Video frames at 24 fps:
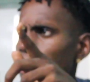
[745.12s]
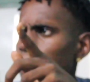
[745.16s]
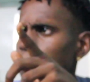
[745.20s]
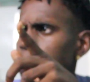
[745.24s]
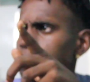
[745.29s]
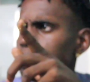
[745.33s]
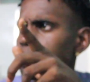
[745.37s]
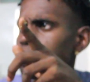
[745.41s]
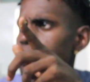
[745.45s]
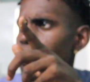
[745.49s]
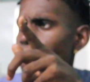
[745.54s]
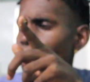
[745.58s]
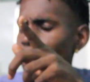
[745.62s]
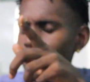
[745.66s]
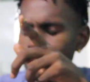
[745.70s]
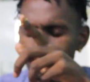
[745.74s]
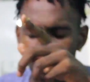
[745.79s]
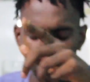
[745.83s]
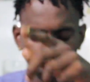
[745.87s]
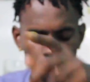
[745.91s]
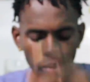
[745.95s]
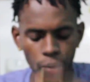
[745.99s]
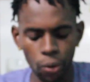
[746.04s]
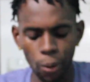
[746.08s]

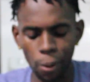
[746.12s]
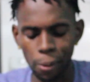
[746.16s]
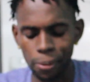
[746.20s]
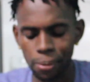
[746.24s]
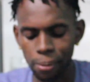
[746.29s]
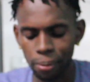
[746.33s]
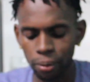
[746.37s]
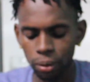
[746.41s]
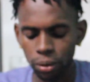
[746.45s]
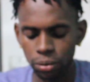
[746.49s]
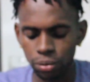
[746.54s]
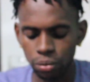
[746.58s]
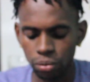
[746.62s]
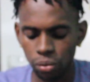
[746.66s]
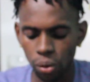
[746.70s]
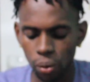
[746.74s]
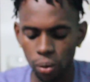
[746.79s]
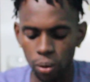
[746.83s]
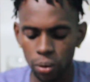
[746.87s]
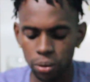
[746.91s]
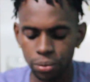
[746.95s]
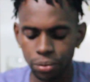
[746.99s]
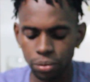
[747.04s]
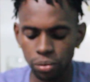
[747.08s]
When you go out there,
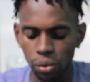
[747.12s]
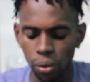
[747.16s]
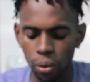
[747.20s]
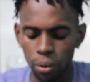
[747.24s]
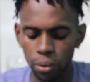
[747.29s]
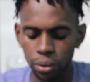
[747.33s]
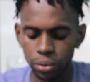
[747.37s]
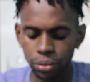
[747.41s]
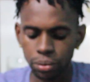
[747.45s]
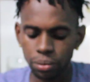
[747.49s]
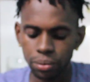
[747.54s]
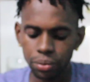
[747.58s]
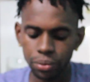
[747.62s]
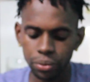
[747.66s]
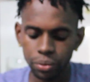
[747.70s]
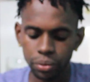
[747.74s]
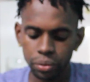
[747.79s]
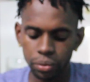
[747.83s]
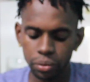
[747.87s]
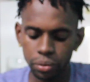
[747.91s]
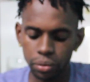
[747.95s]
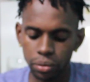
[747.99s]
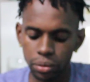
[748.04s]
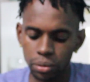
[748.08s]
the first church on the
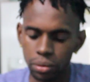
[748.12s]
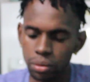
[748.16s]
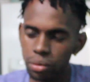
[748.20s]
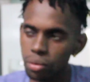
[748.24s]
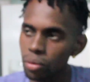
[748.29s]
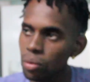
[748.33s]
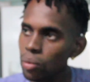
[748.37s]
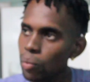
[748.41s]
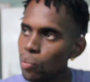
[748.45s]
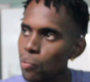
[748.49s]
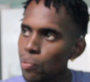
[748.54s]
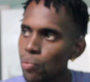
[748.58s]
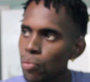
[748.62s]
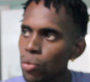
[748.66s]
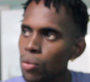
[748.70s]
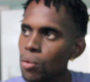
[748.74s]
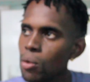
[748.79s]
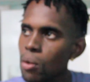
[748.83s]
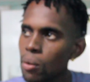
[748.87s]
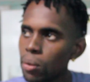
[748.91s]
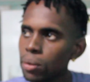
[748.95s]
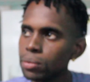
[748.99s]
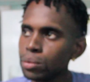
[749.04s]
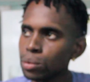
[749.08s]
left.
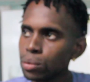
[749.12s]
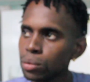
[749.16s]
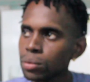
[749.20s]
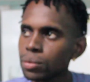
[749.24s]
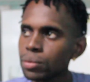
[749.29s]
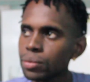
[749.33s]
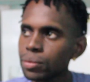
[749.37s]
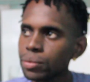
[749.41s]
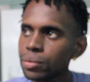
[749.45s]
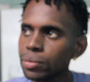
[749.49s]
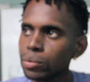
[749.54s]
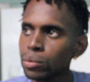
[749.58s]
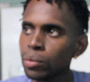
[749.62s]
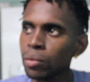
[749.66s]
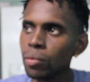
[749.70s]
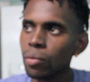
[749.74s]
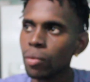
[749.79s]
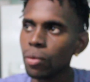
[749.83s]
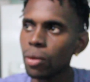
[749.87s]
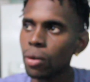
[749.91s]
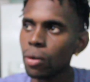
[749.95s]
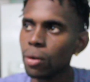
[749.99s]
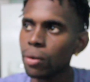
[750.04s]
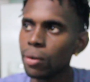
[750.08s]
That's where she's gonna get
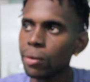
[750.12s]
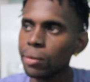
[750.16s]
married.